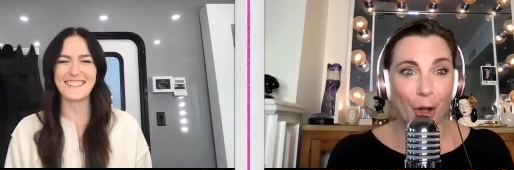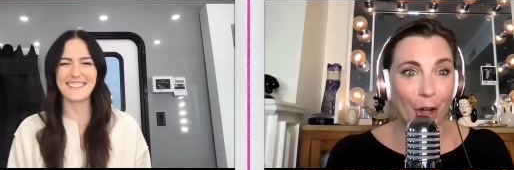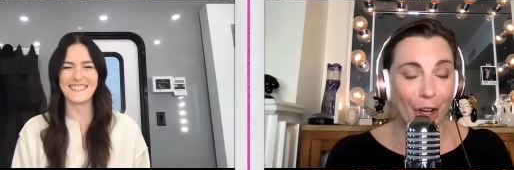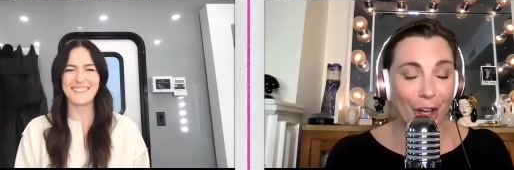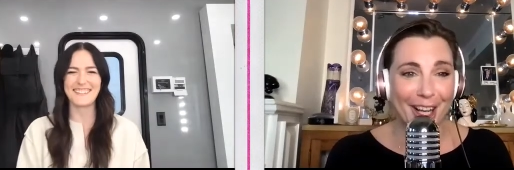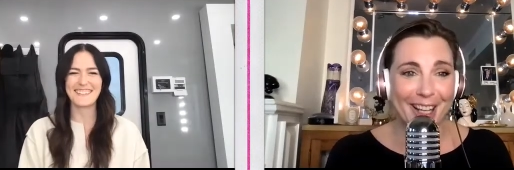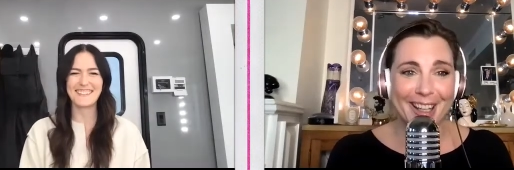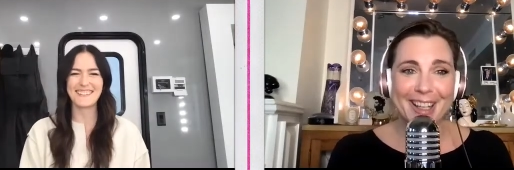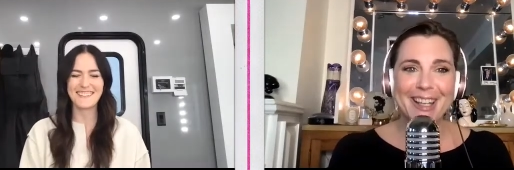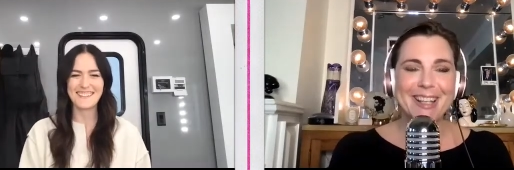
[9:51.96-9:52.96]
Speaker 1: good.
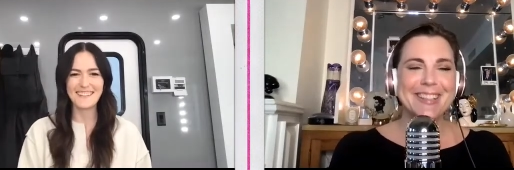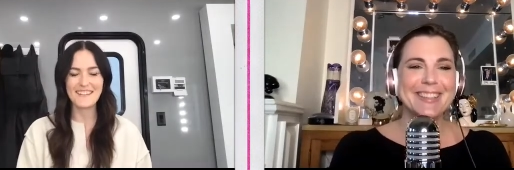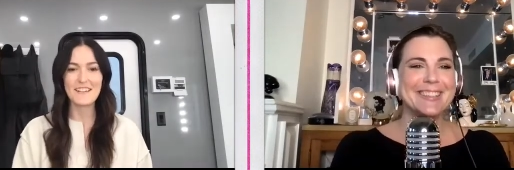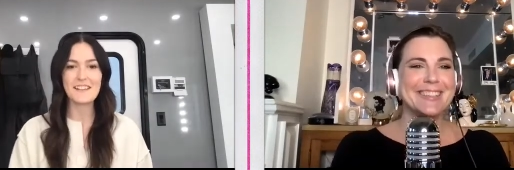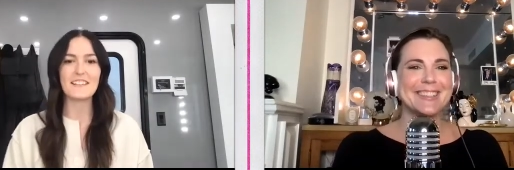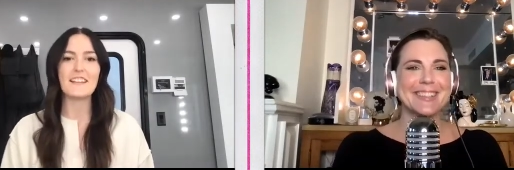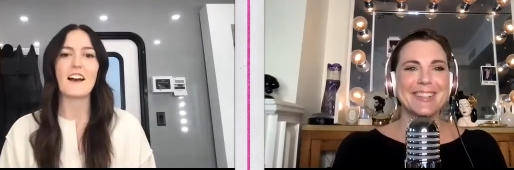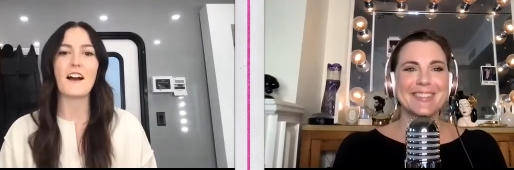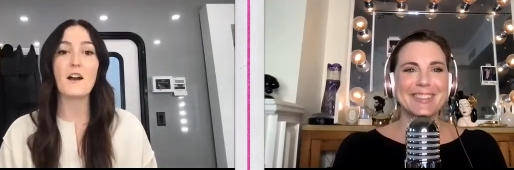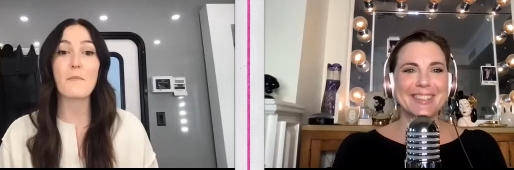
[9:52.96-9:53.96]

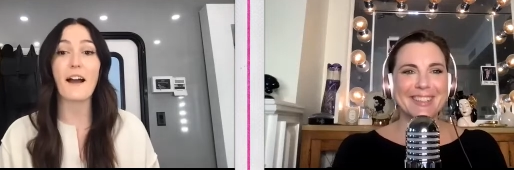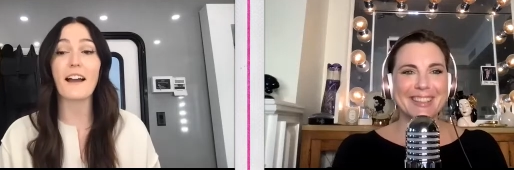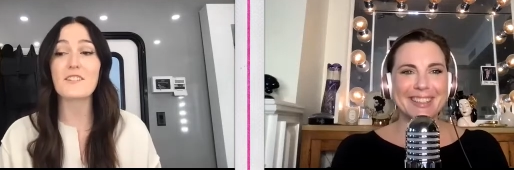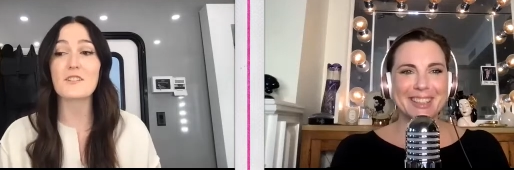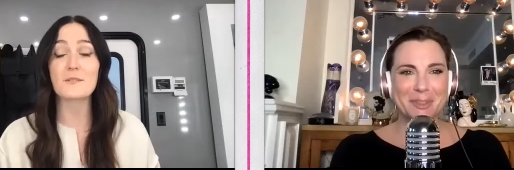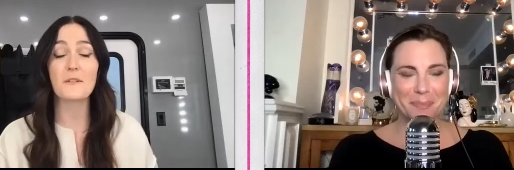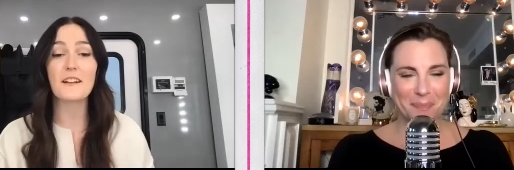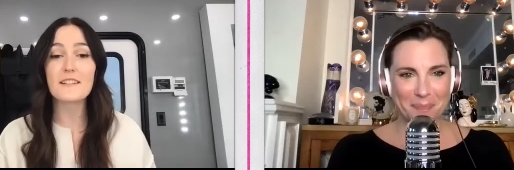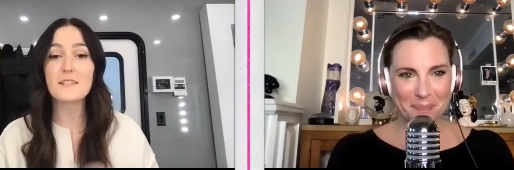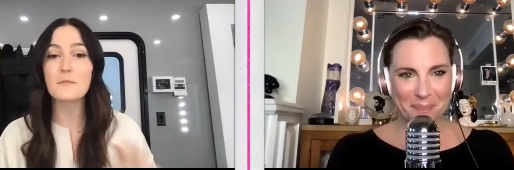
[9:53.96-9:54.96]
So good. I
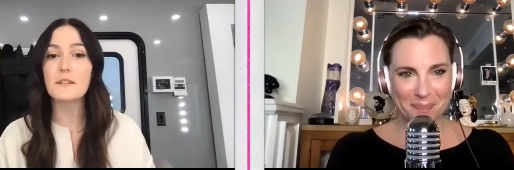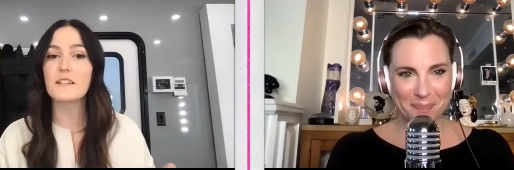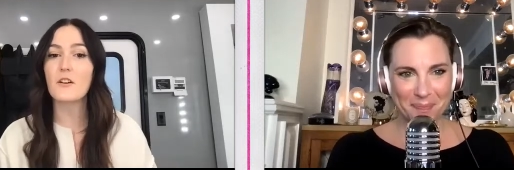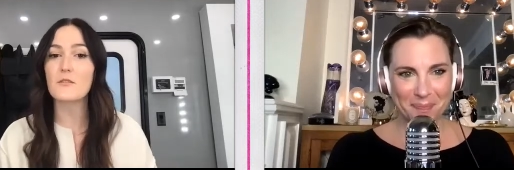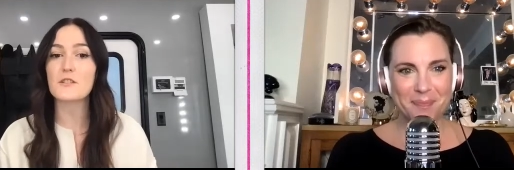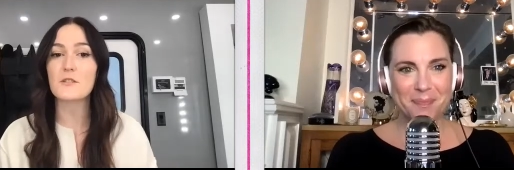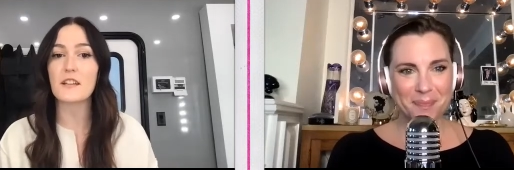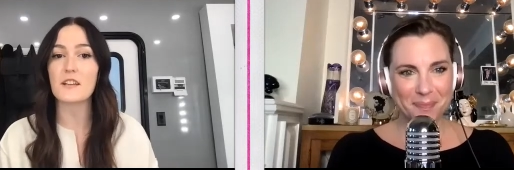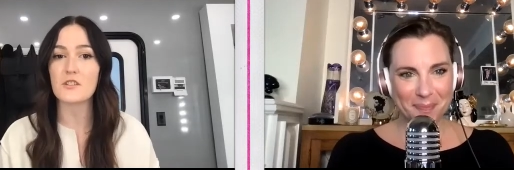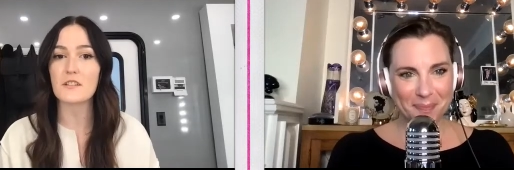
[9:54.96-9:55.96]
found too
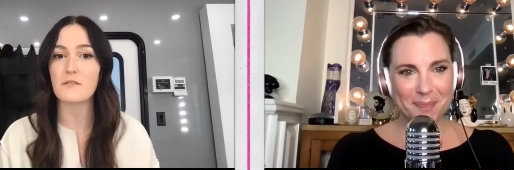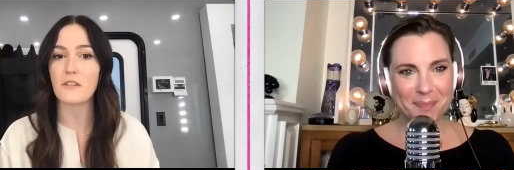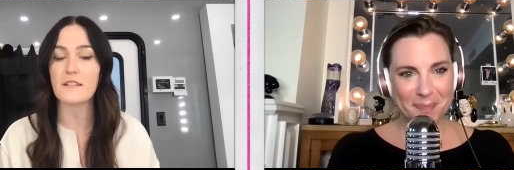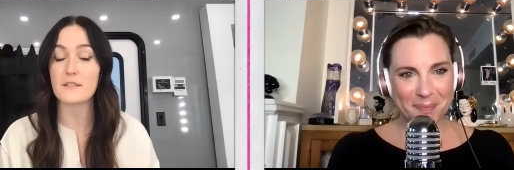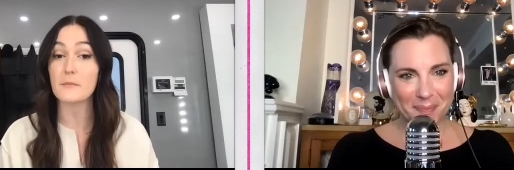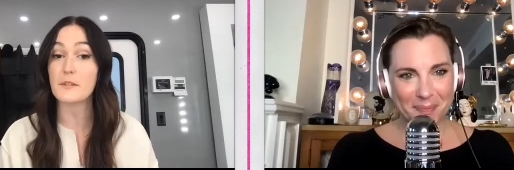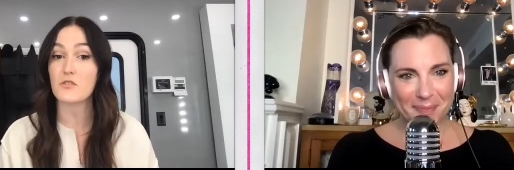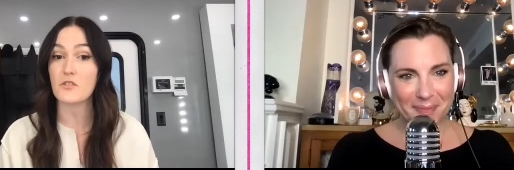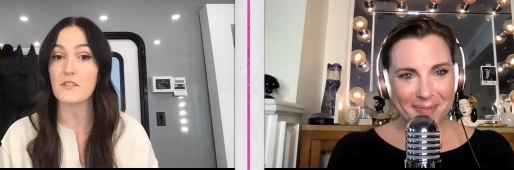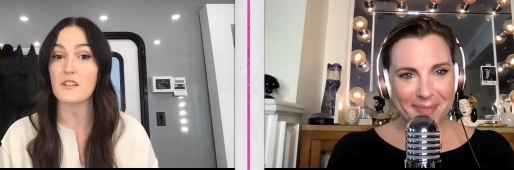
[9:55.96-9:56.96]
that she fought to be
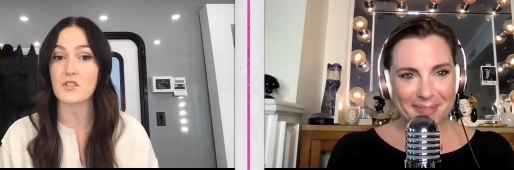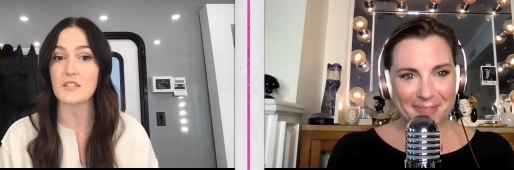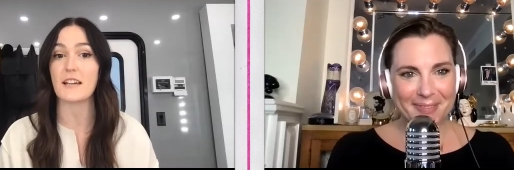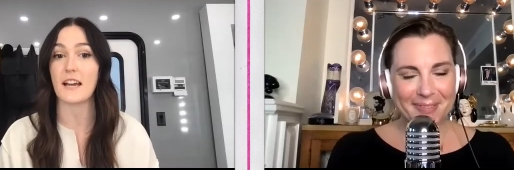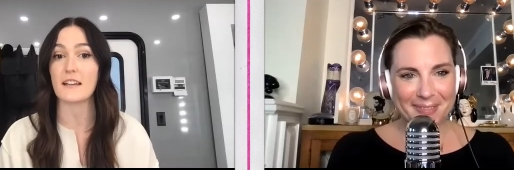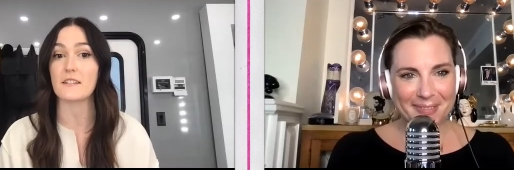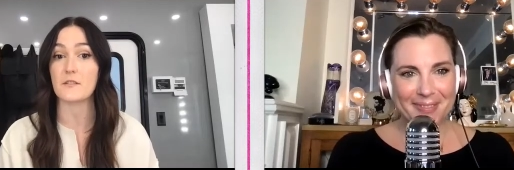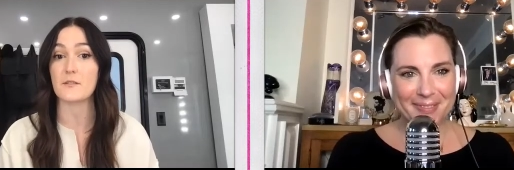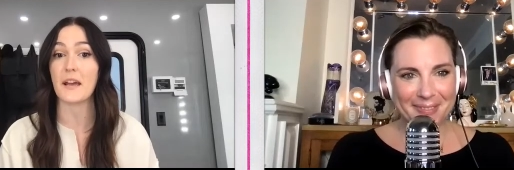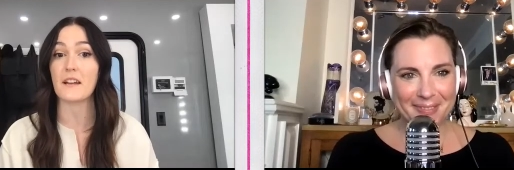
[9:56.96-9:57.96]
sure that she had
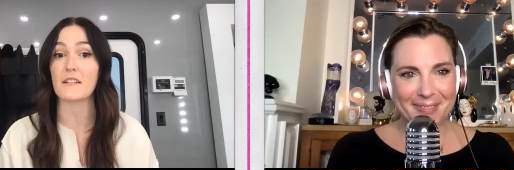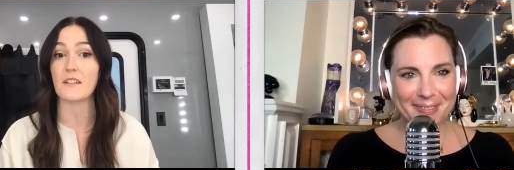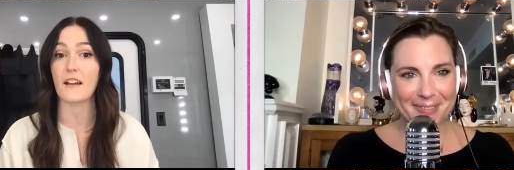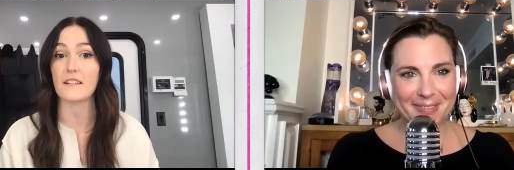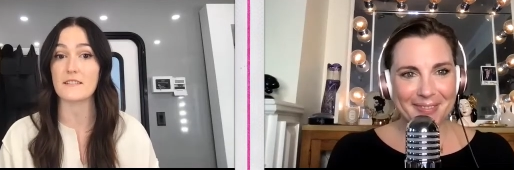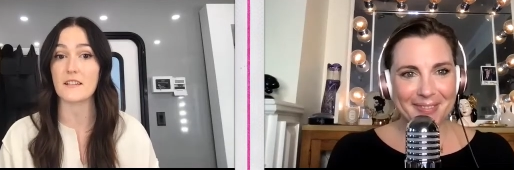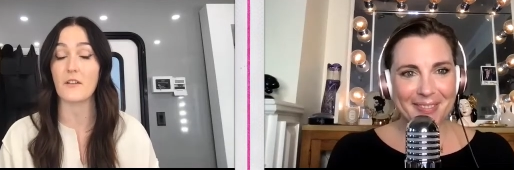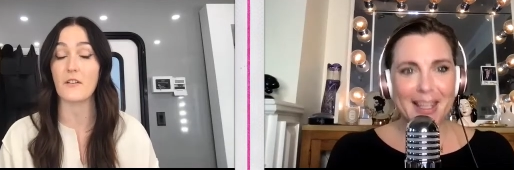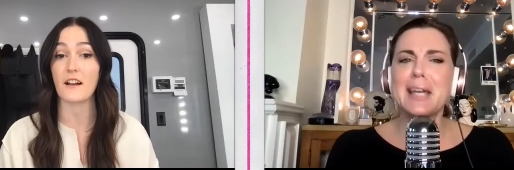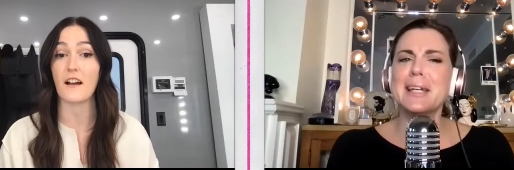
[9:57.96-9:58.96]
those panty lines
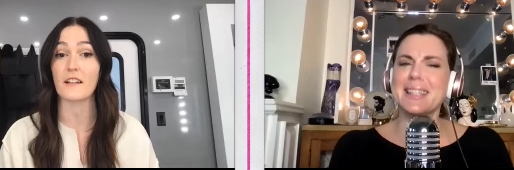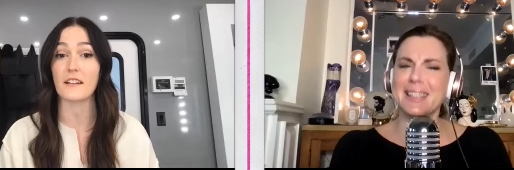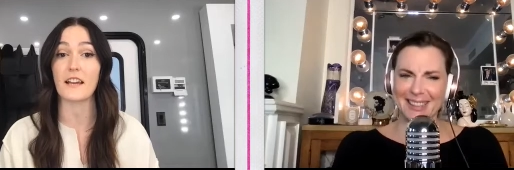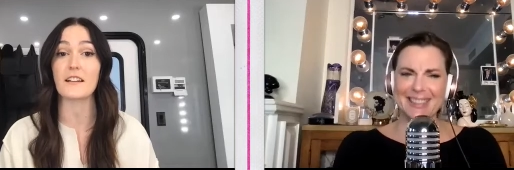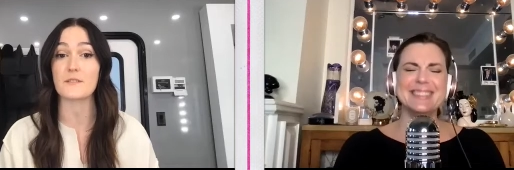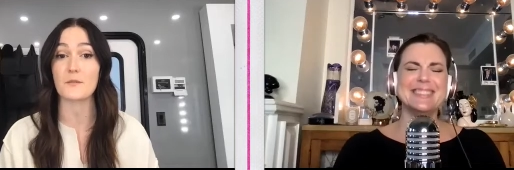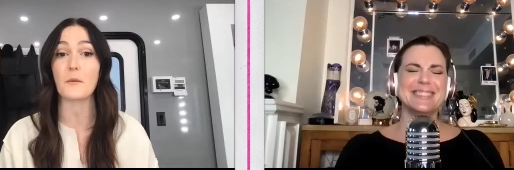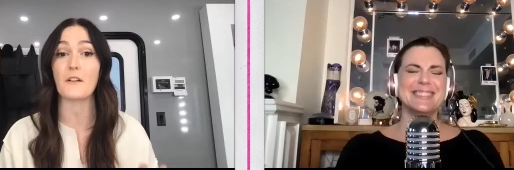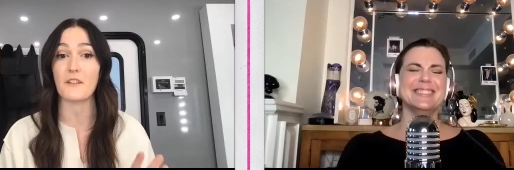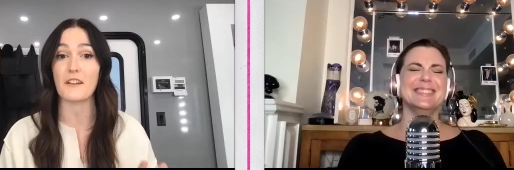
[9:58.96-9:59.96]
going on. and it's one of
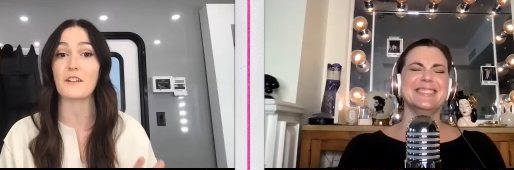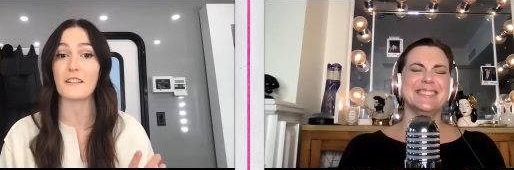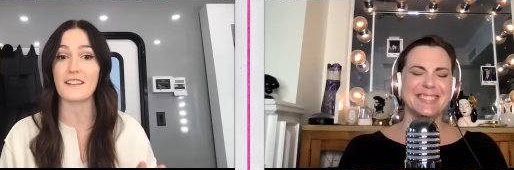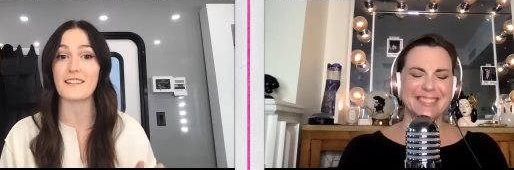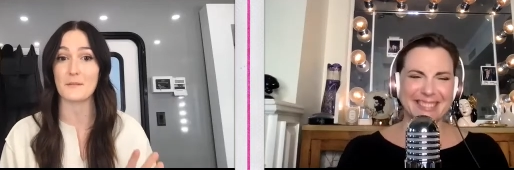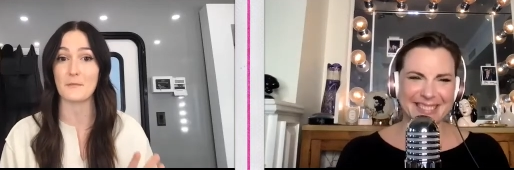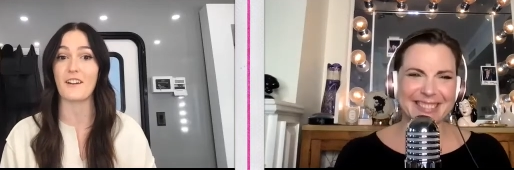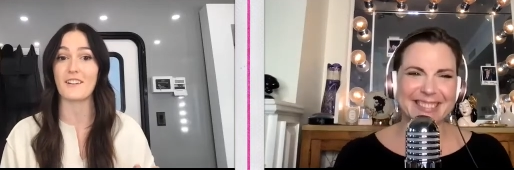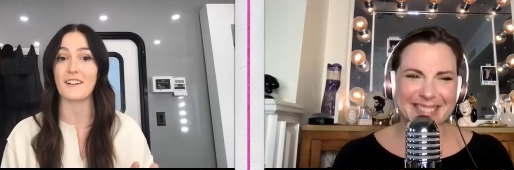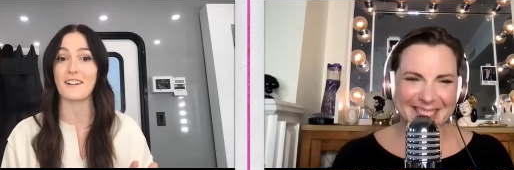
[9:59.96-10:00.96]
the things about
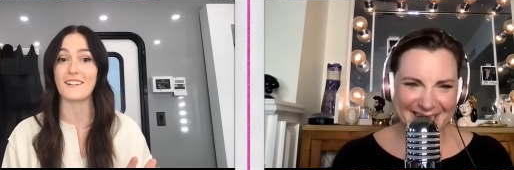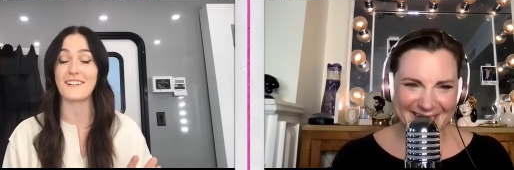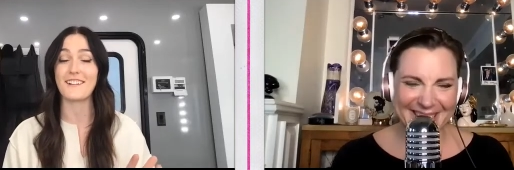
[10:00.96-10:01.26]
her.